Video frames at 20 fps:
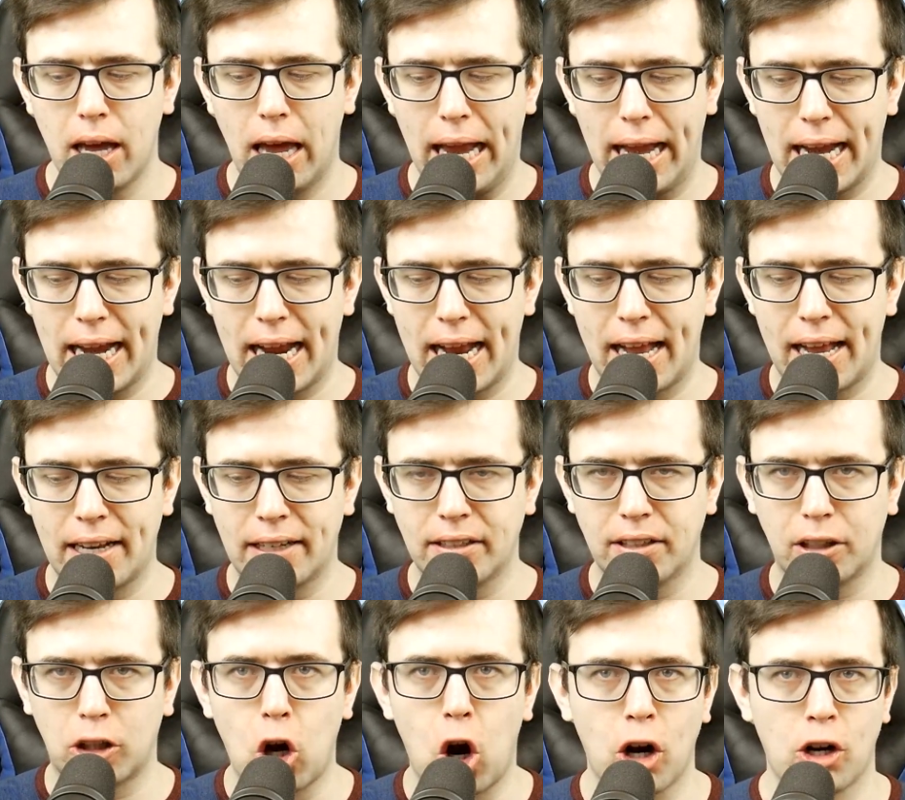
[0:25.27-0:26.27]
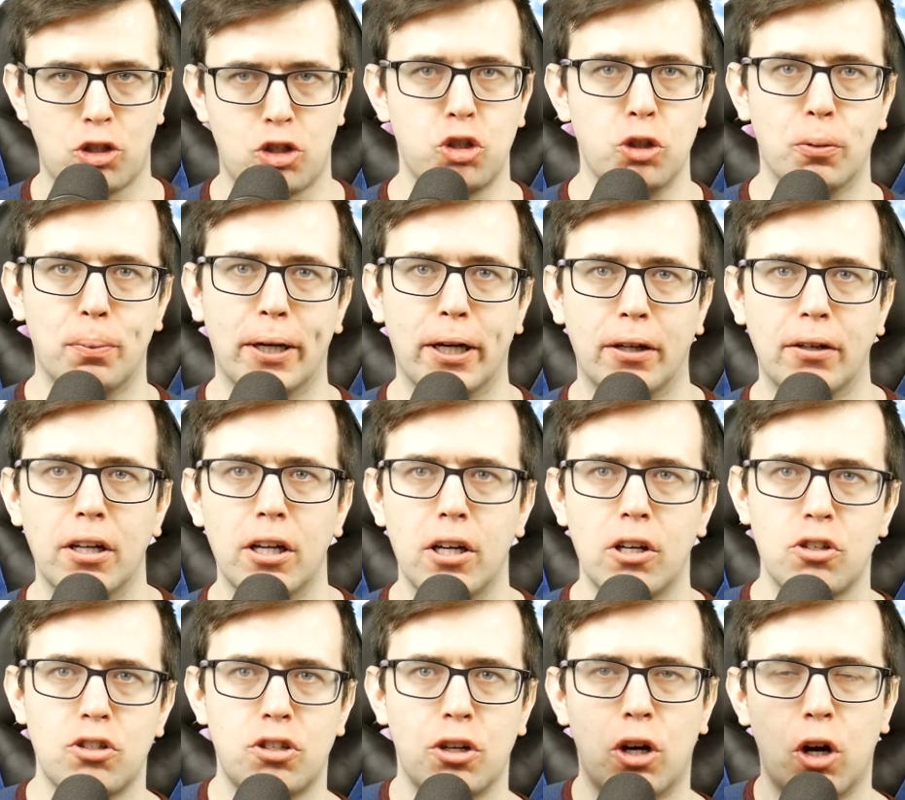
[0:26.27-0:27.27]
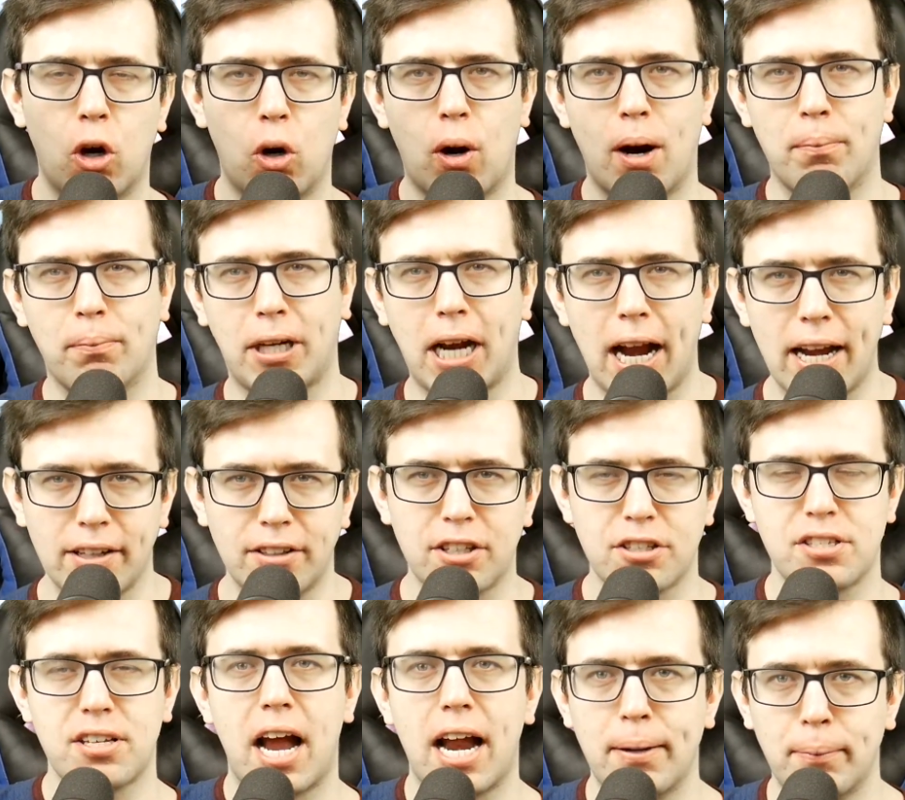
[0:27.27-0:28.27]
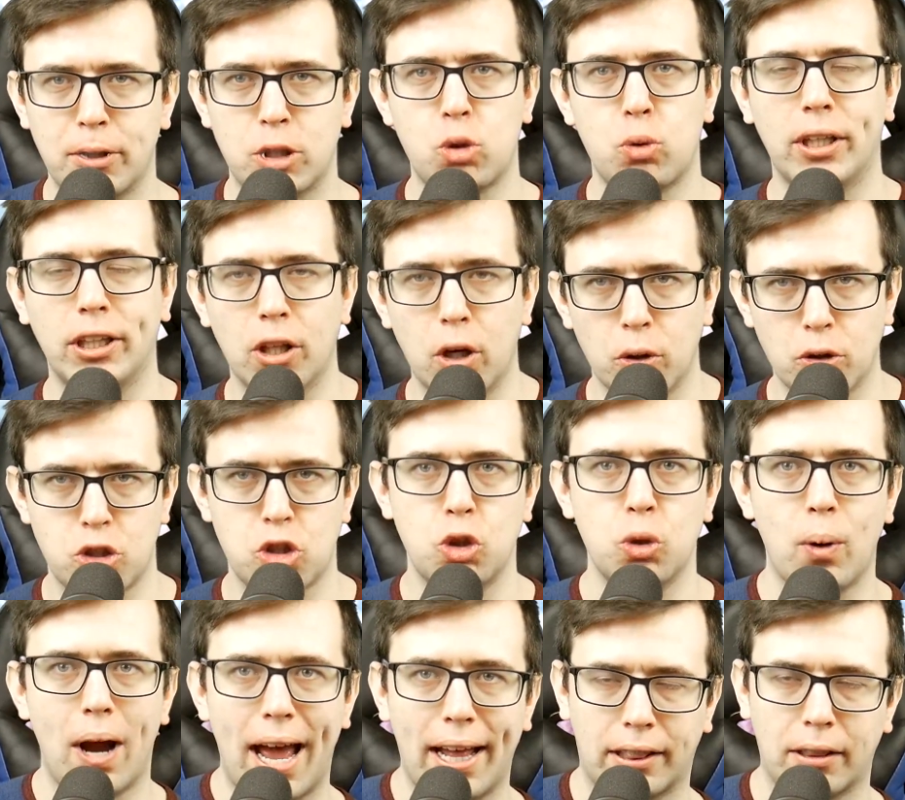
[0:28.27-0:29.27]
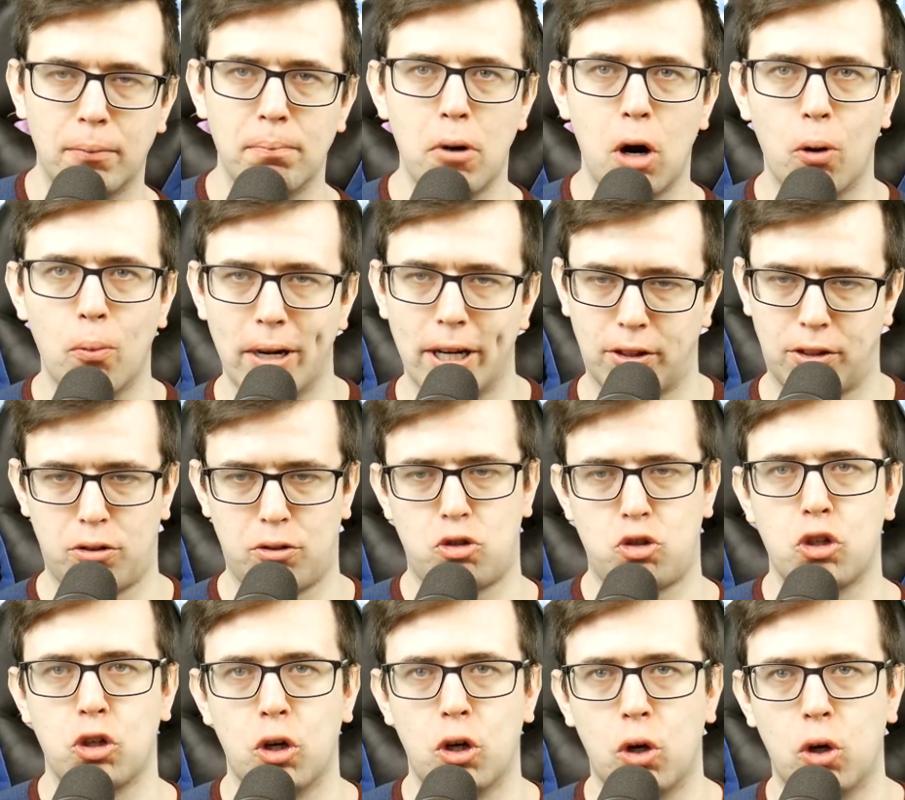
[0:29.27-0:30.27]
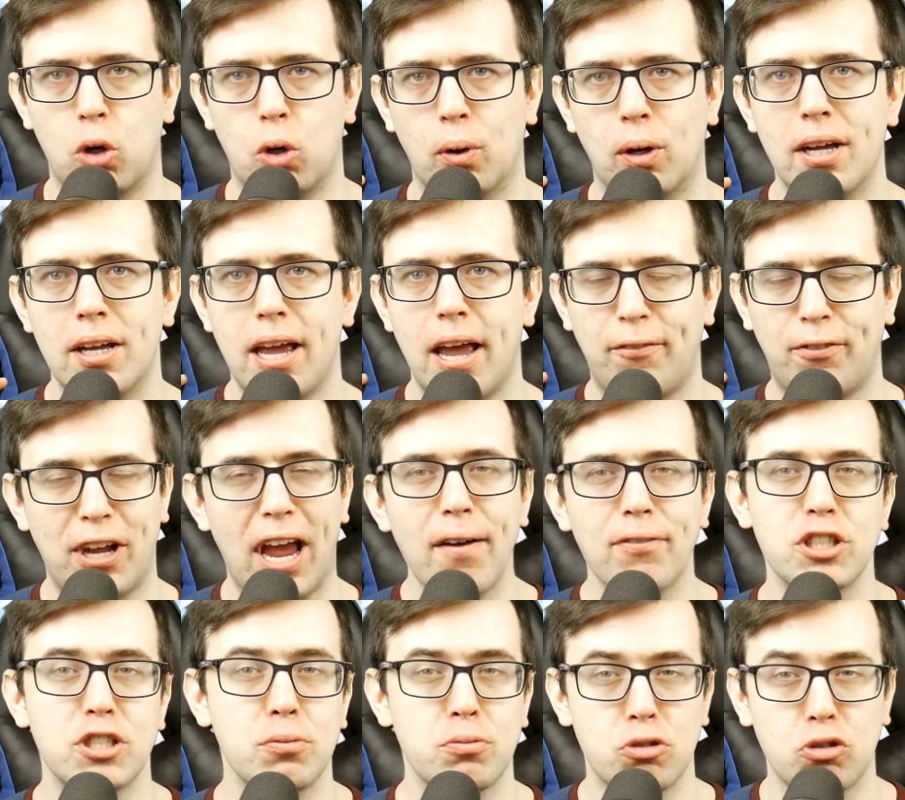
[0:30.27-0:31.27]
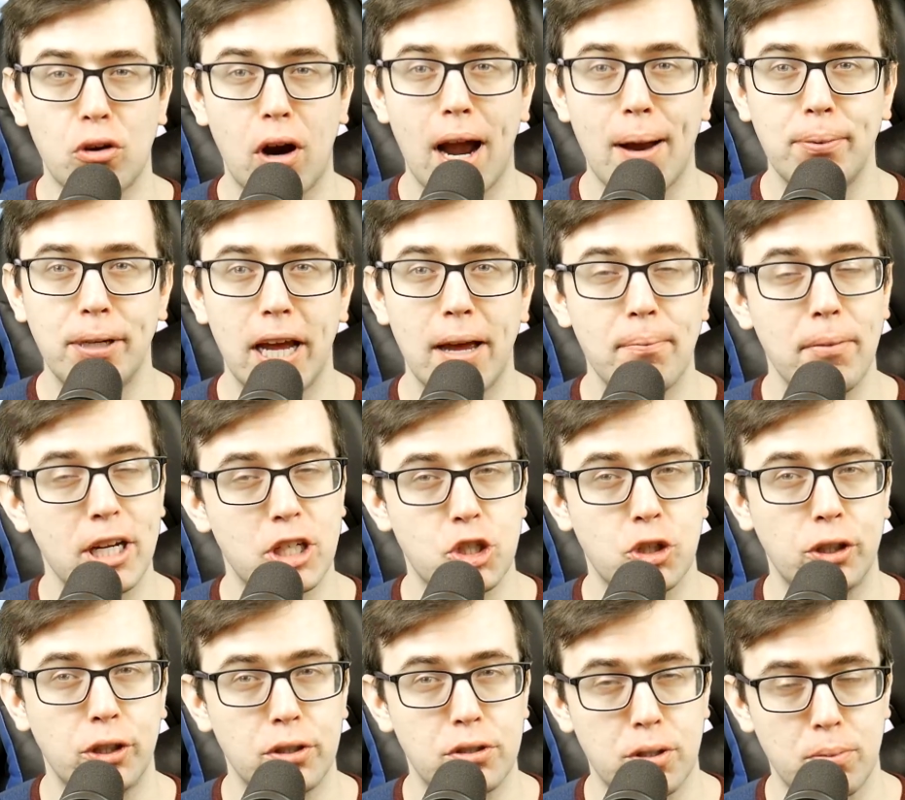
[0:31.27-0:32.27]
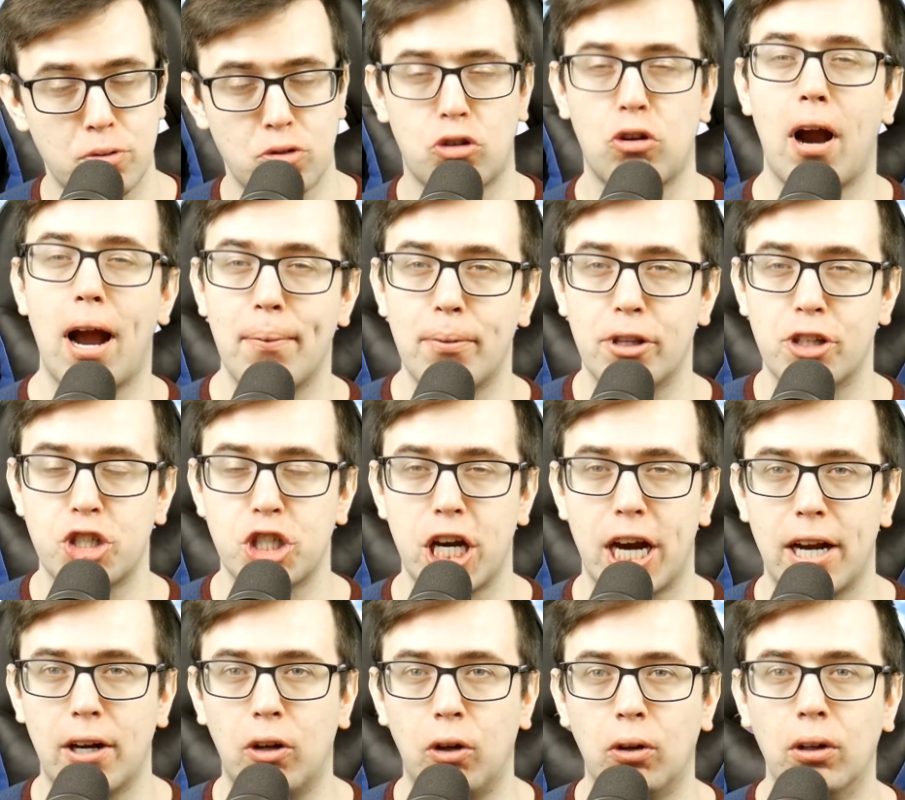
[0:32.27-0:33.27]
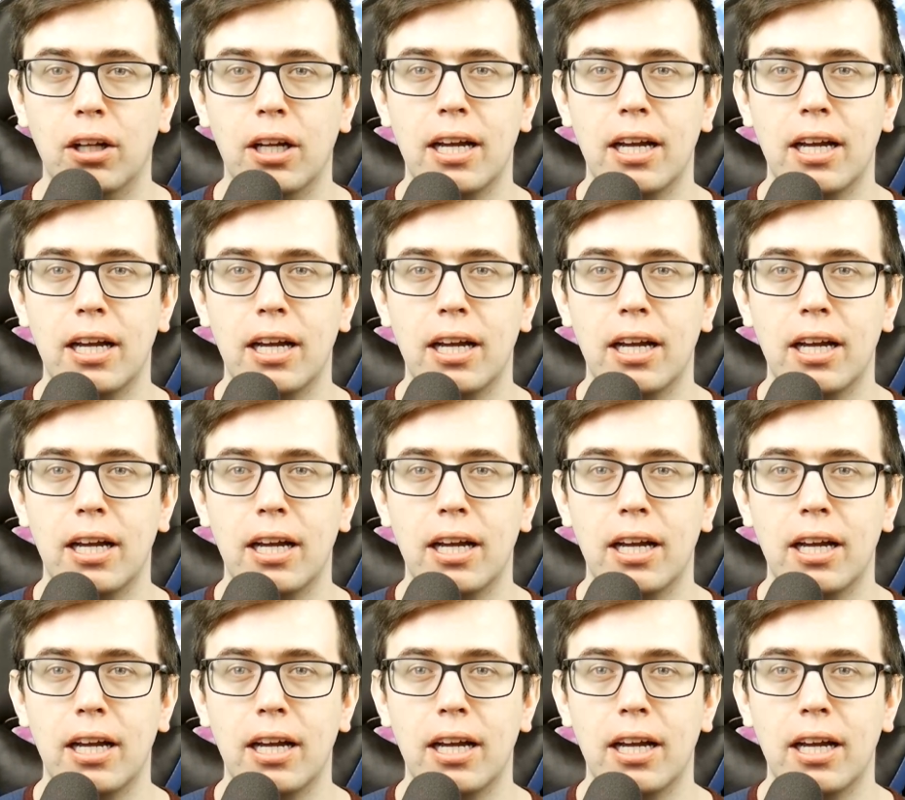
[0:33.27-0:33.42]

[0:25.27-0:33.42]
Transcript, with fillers: and Konosuba. So I'm kind of deciding between those two at the moment. So if you haven't subscribed yet, make sure you subscribe to the channel.